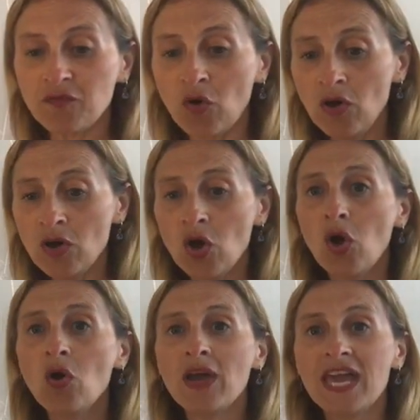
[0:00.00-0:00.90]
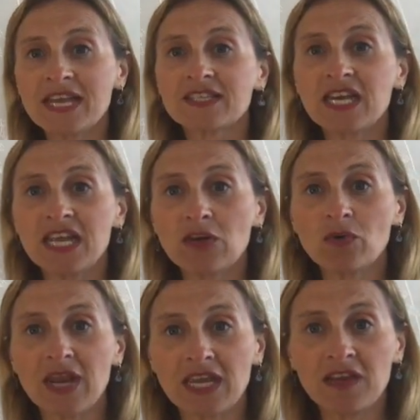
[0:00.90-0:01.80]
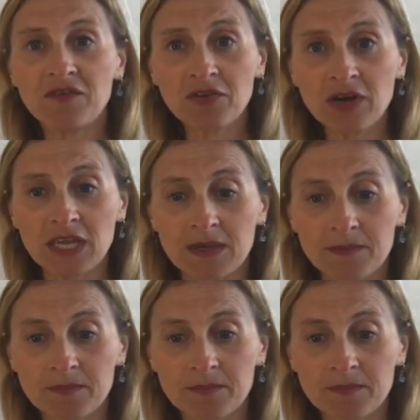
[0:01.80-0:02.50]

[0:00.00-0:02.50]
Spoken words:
4, or x can equal negative 3.